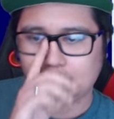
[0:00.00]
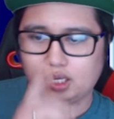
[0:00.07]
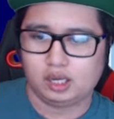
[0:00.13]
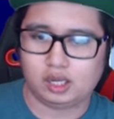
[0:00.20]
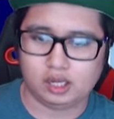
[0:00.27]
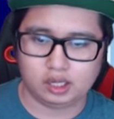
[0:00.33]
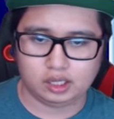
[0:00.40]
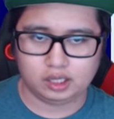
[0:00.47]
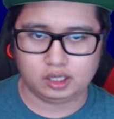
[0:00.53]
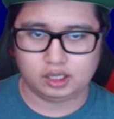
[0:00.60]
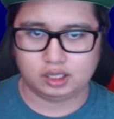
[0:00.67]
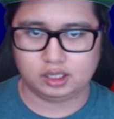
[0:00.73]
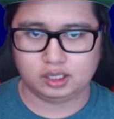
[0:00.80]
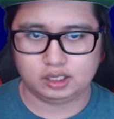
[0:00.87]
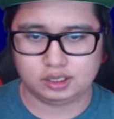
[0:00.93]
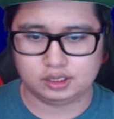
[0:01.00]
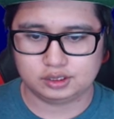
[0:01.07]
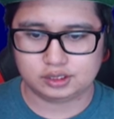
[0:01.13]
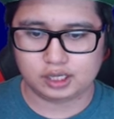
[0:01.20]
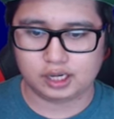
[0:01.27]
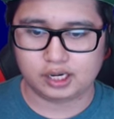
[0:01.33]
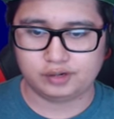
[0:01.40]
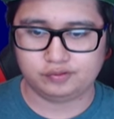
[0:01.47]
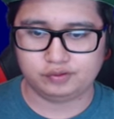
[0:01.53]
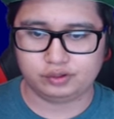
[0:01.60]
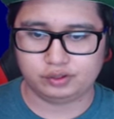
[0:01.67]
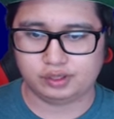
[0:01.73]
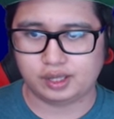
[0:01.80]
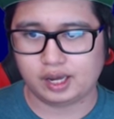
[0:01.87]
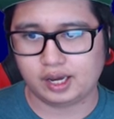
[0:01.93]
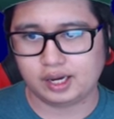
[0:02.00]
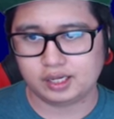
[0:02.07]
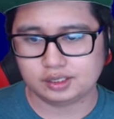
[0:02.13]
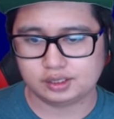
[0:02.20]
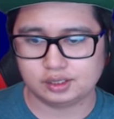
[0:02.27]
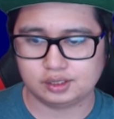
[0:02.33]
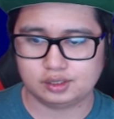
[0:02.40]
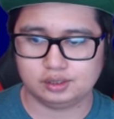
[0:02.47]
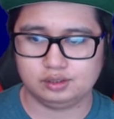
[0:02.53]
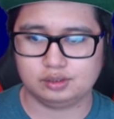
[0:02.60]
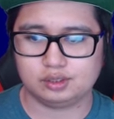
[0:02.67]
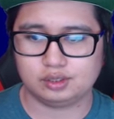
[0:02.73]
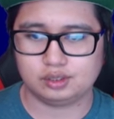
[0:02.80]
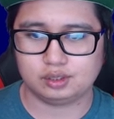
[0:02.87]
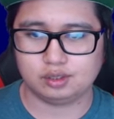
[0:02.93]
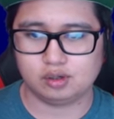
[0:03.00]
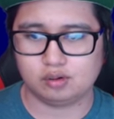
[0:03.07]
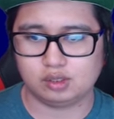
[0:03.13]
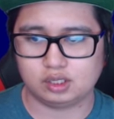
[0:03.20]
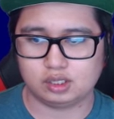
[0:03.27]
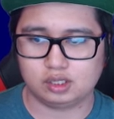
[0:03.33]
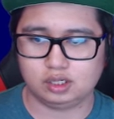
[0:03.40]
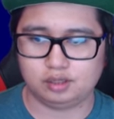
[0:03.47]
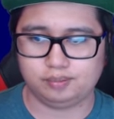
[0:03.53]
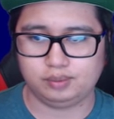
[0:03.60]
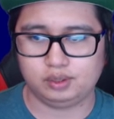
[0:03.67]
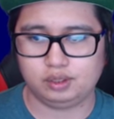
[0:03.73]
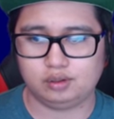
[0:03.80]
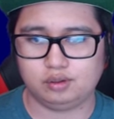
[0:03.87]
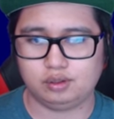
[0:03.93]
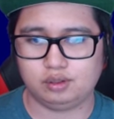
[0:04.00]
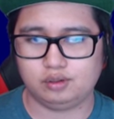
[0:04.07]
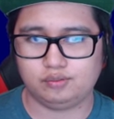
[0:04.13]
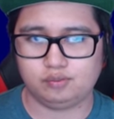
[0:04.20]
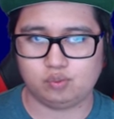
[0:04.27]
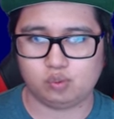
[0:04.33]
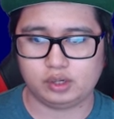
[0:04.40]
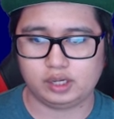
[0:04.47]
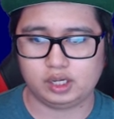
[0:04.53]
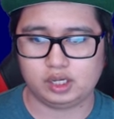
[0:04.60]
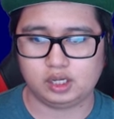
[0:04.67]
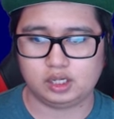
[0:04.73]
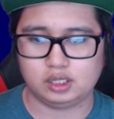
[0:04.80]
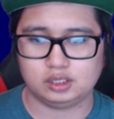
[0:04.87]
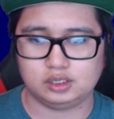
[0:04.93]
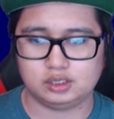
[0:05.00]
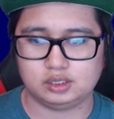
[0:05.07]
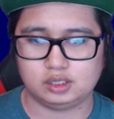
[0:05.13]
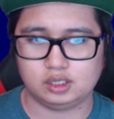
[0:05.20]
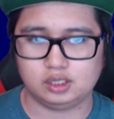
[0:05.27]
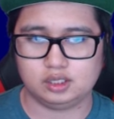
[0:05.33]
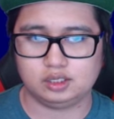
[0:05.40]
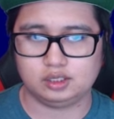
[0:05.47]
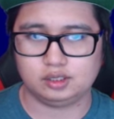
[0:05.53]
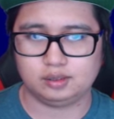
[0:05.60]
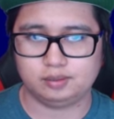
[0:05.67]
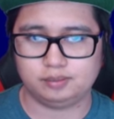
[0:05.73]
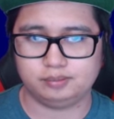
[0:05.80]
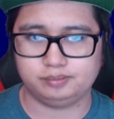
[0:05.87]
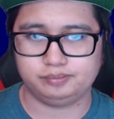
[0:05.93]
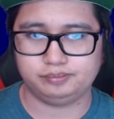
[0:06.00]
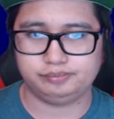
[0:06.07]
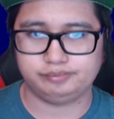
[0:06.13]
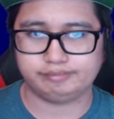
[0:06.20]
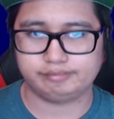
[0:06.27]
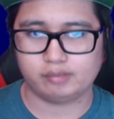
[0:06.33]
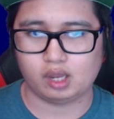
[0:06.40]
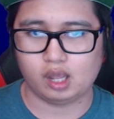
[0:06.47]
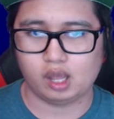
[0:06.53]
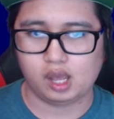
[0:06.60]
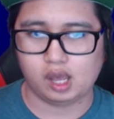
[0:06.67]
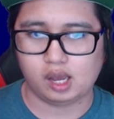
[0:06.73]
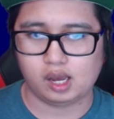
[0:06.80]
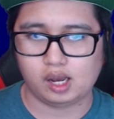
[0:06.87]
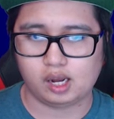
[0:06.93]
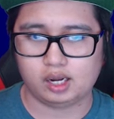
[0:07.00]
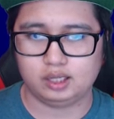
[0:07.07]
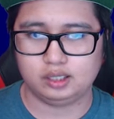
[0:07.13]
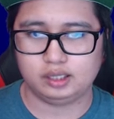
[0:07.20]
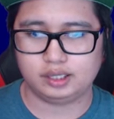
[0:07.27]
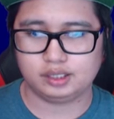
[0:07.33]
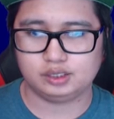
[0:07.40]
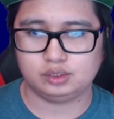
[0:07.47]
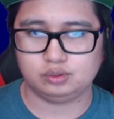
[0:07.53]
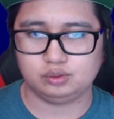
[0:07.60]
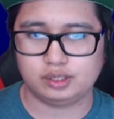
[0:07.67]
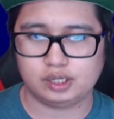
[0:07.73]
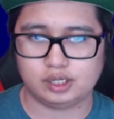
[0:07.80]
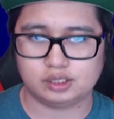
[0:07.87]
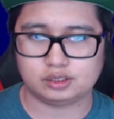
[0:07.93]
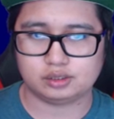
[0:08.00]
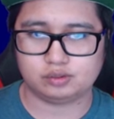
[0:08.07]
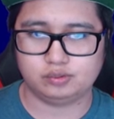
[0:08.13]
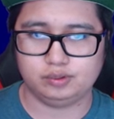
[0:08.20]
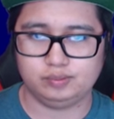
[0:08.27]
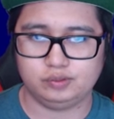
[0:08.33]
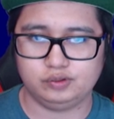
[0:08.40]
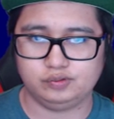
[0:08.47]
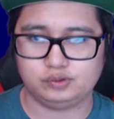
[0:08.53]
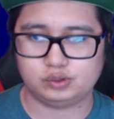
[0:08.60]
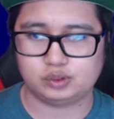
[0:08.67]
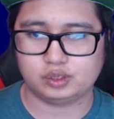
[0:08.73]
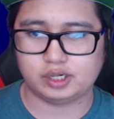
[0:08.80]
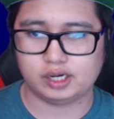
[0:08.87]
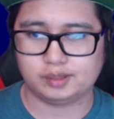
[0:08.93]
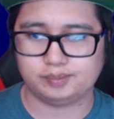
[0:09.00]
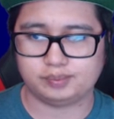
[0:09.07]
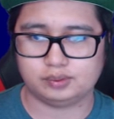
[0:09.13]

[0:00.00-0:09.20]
And after that, you can go a couple of ways. Um, I like to get Remove Trap